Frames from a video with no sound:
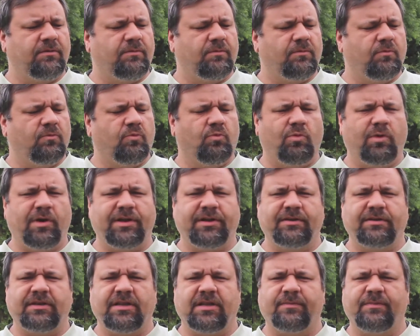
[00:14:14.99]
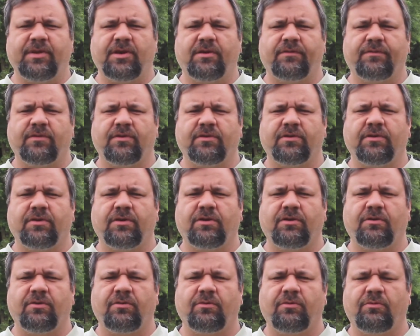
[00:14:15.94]
one little bit over
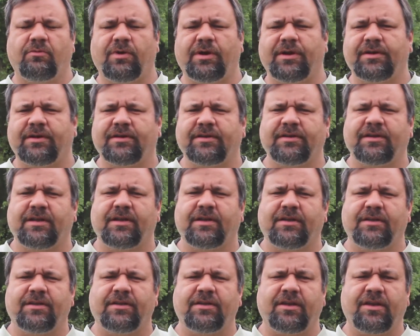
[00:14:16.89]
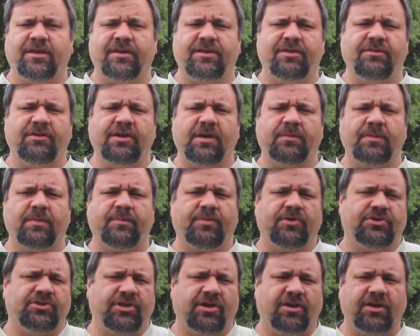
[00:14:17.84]
1 cucumber
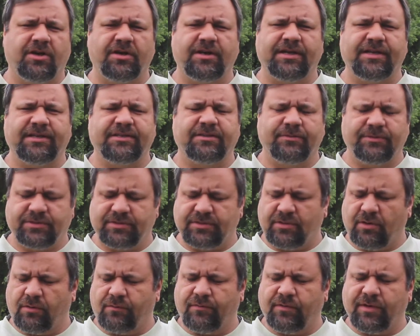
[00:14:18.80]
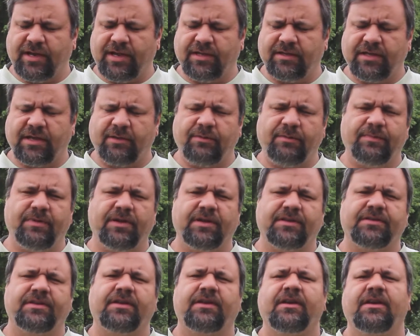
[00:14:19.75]
per jar. I guess it was over 8 that we
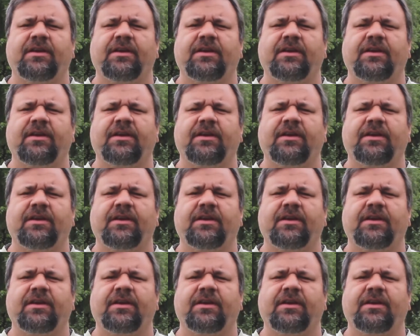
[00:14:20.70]
picked.